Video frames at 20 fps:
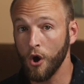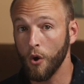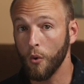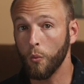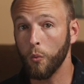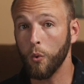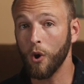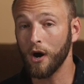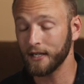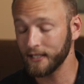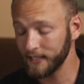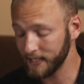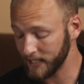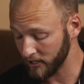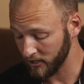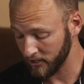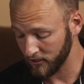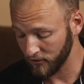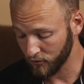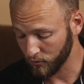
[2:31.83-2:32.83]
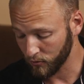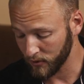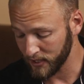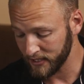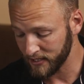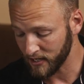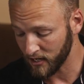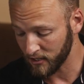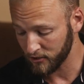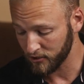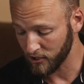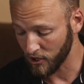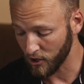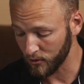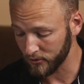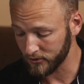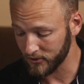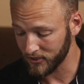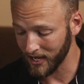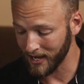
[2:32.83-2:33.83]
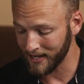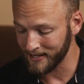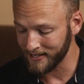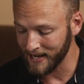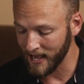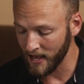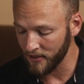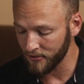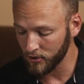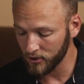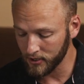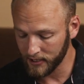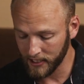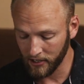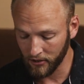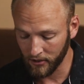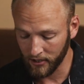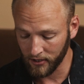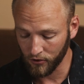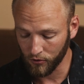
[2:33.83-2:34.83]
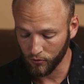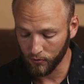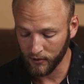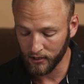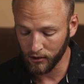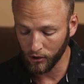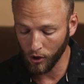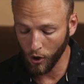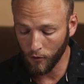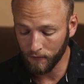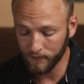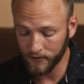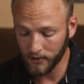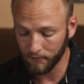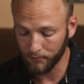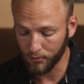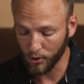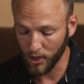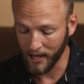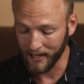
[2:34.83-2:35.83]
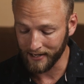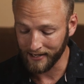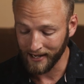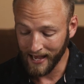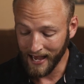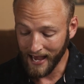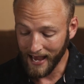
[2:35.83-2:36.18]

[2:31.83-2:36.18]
one carrying three young goats, another carrying three loaves of bread,